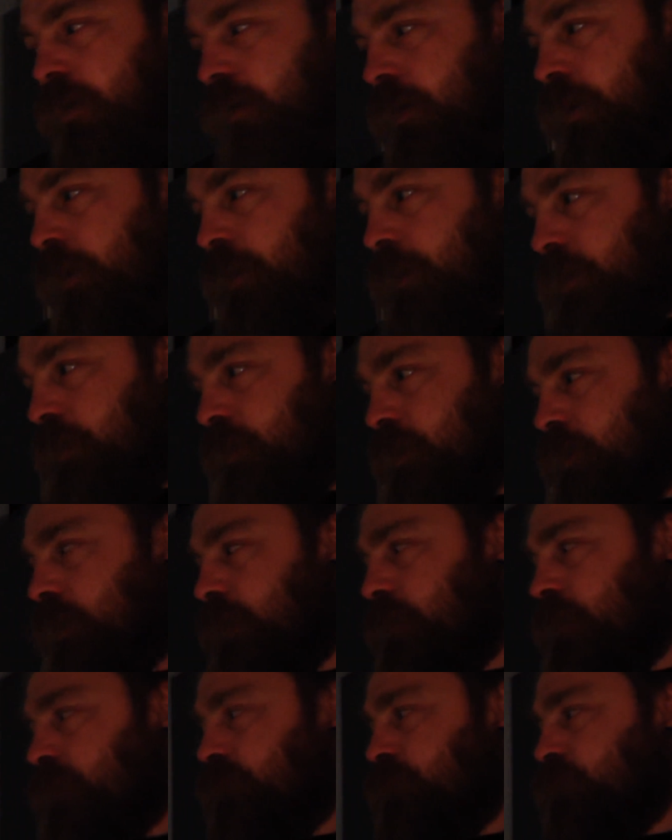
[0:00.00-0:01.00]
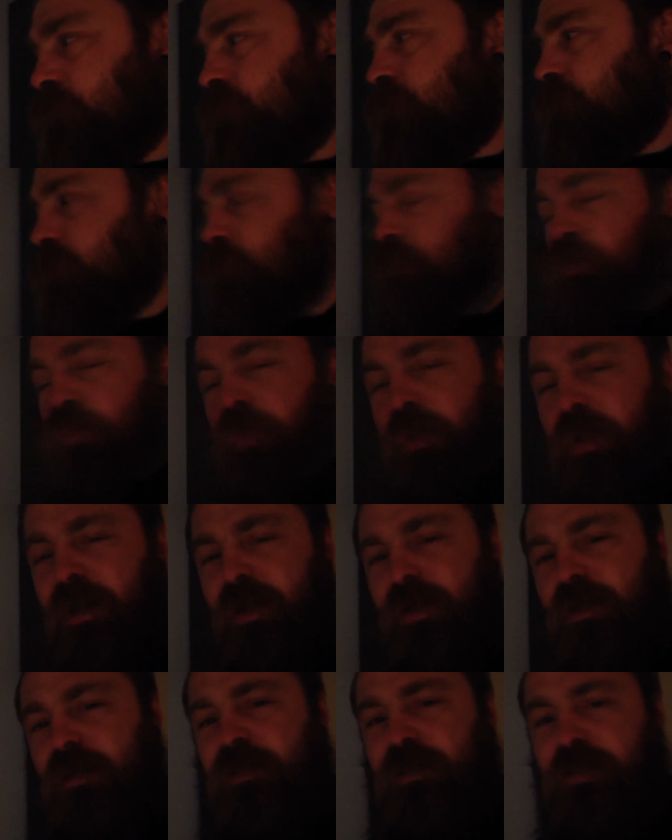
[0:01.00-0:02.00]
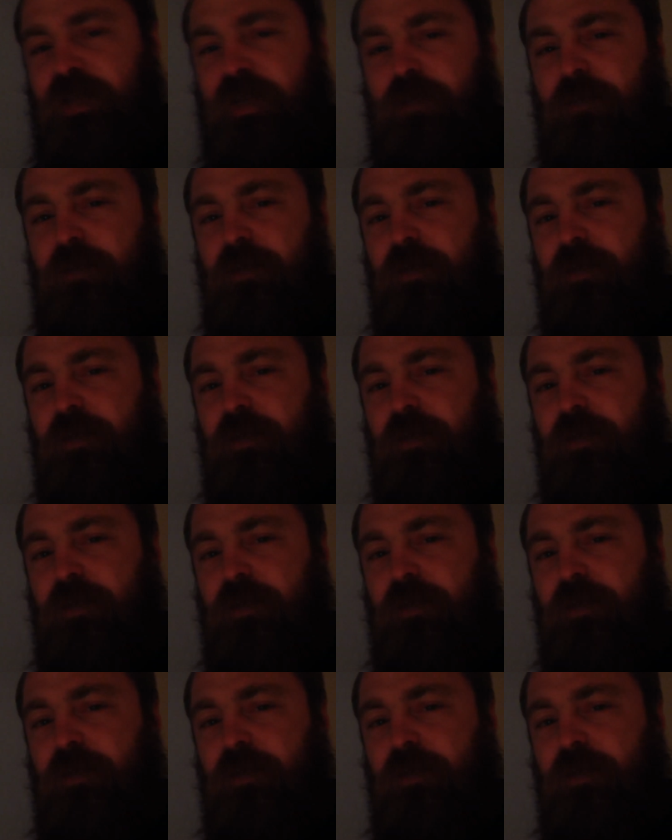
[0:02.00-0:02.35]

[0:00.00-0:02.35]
it's quiet in the skate